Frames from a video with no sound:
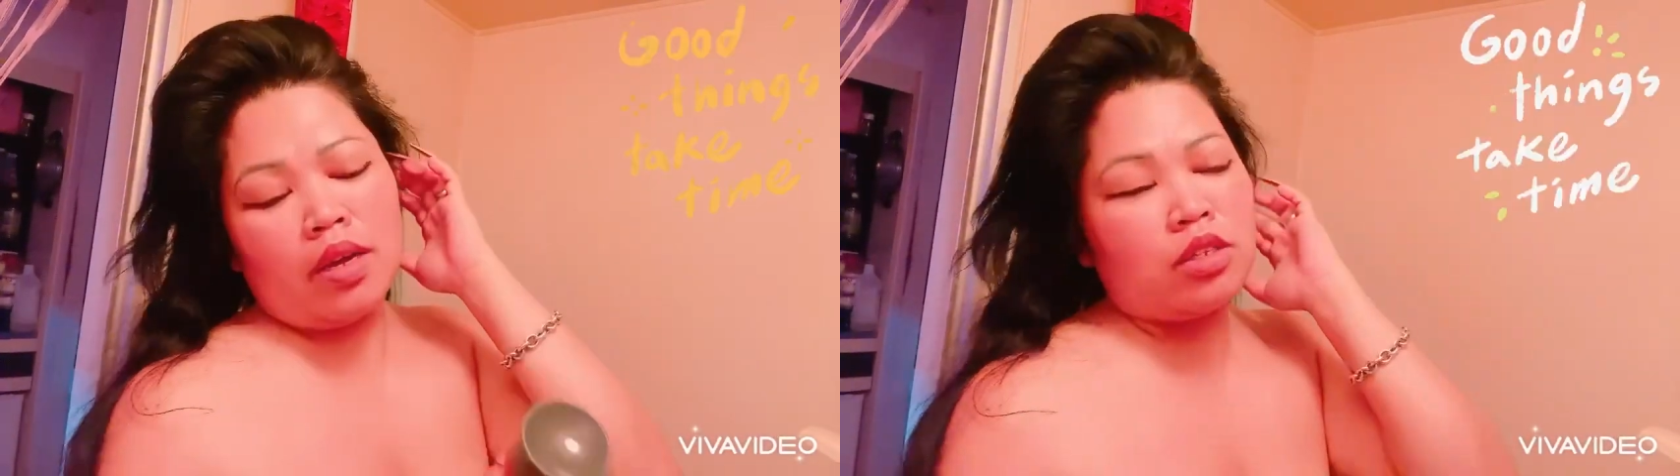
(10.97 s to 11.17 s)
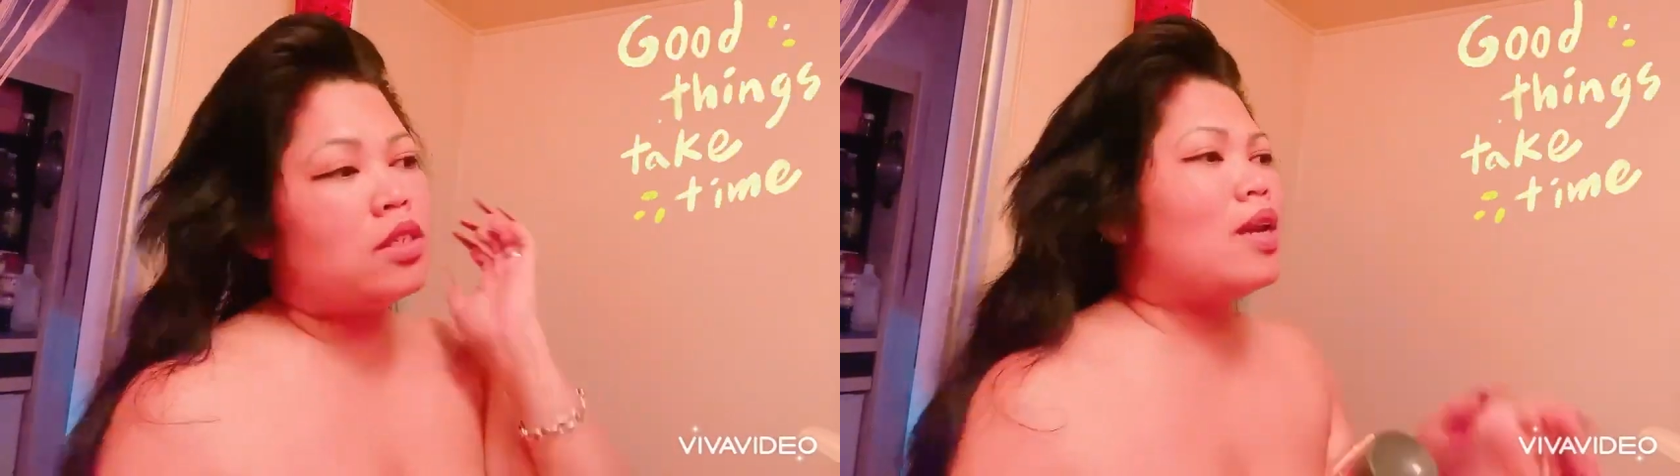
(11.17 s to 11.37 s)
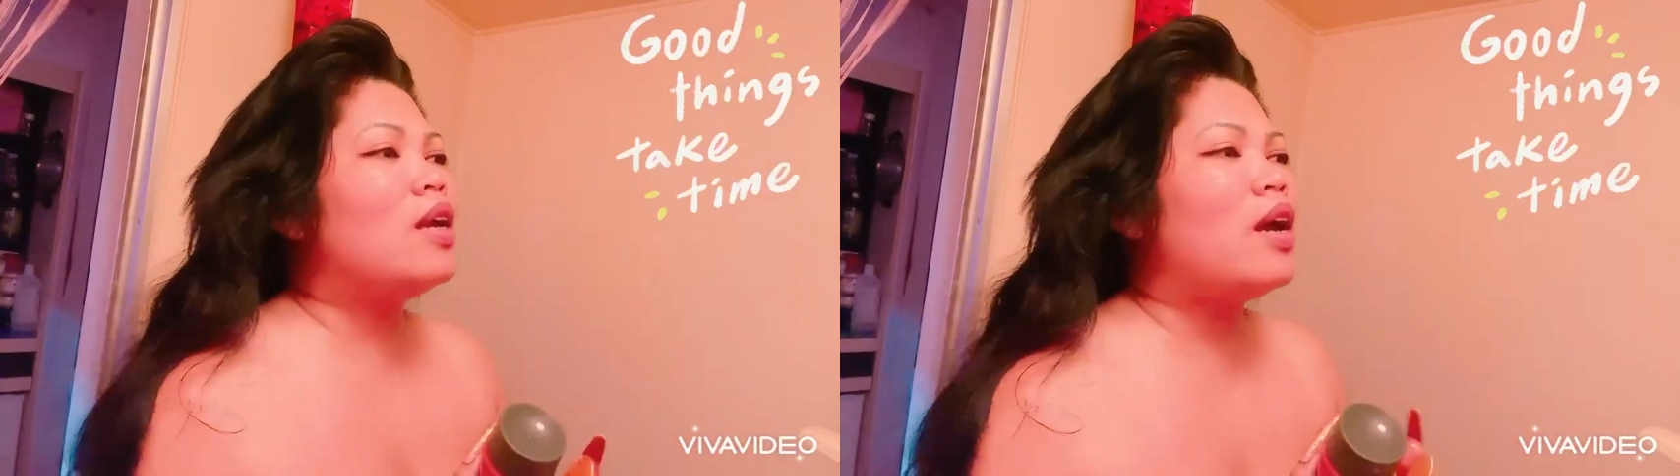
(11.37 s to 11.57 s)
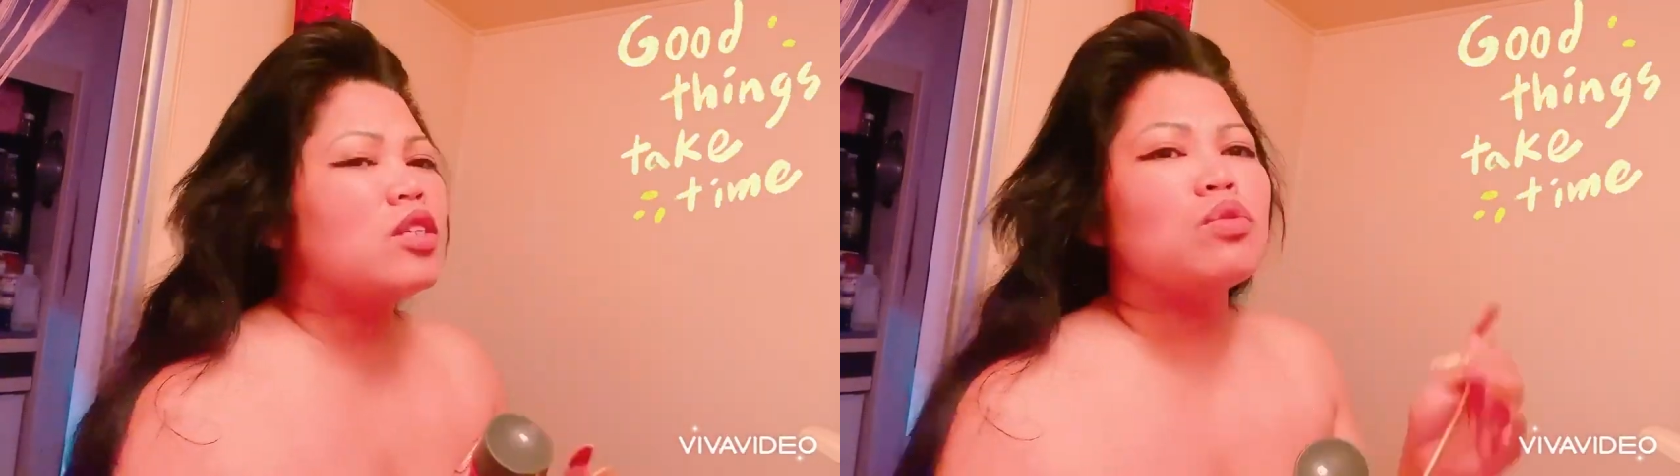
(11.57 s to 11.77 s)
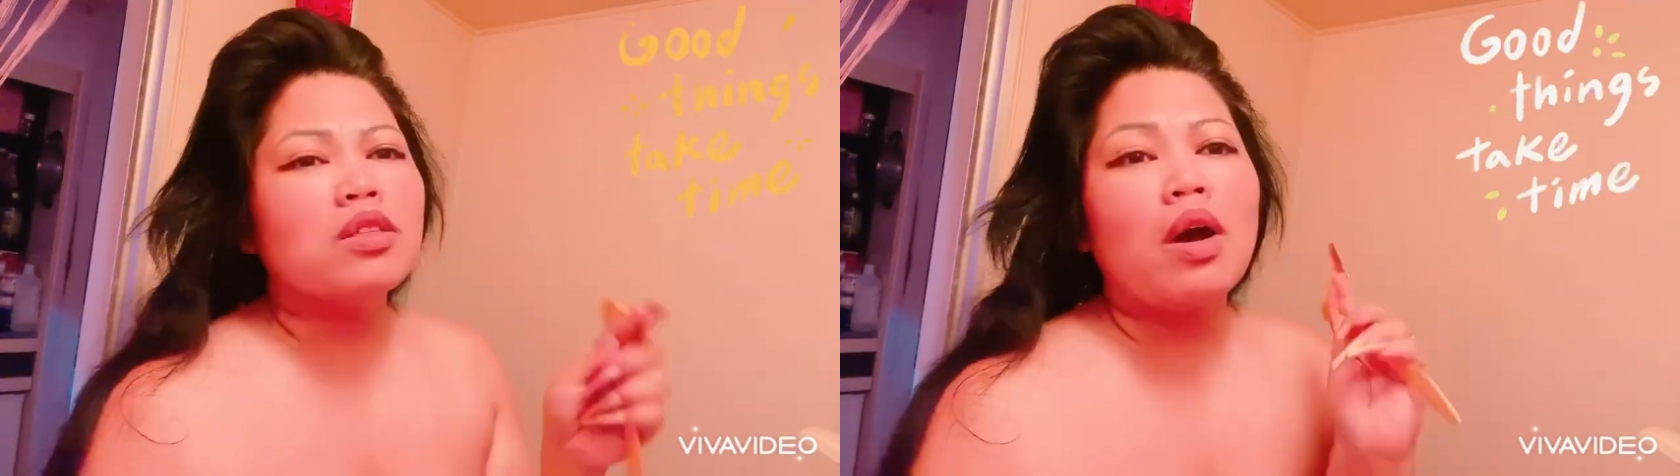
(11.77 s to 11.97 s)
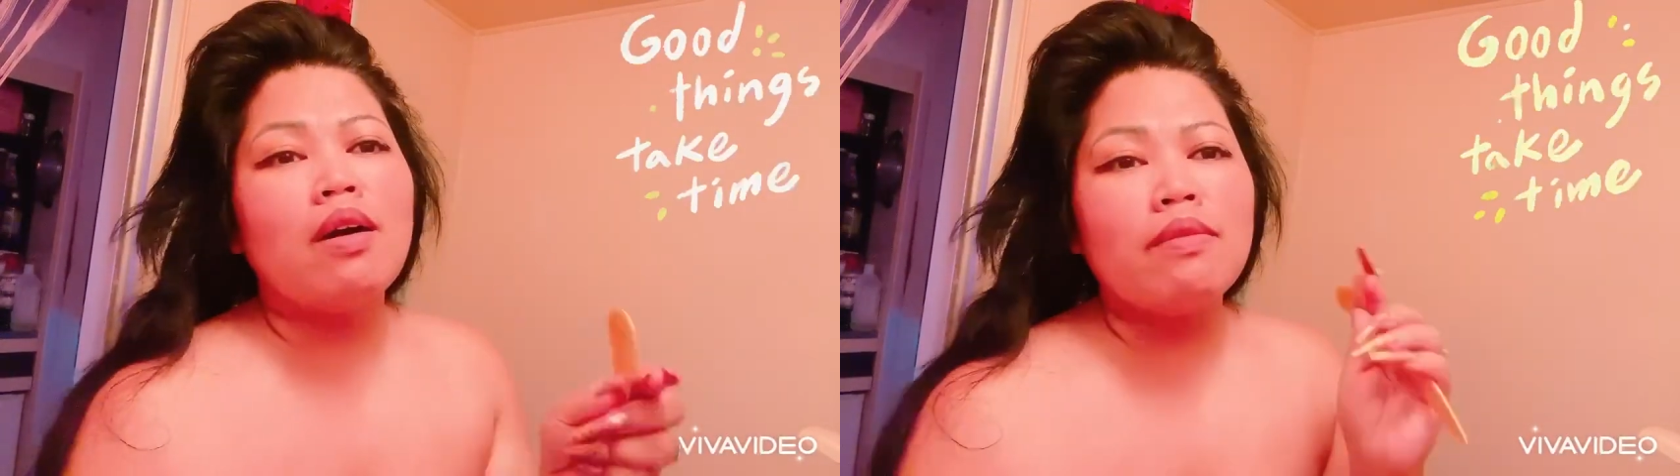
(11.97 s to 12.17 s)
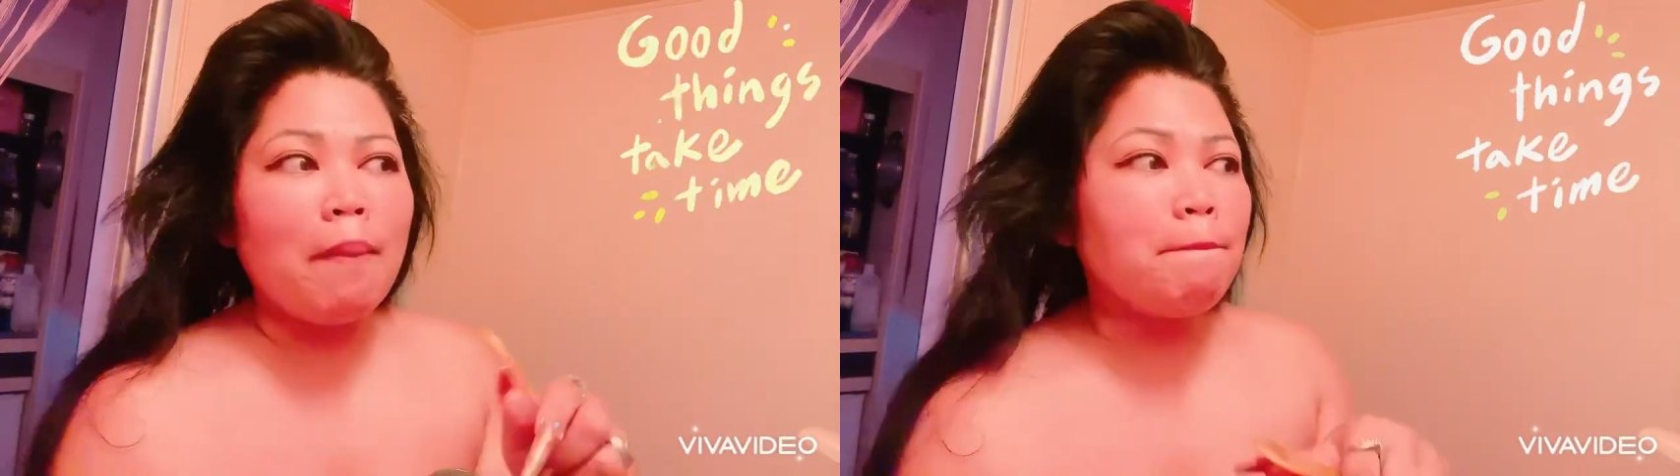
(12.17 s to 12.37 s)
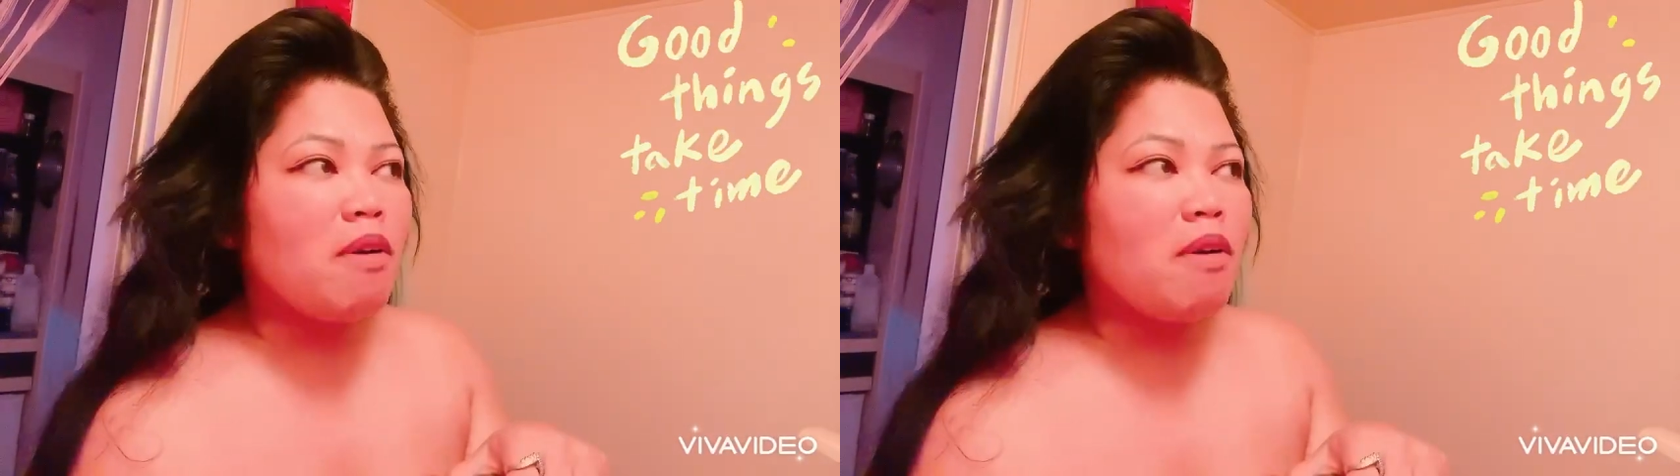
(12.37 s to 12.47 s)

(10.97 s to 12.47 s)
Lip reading: so today I just want to have a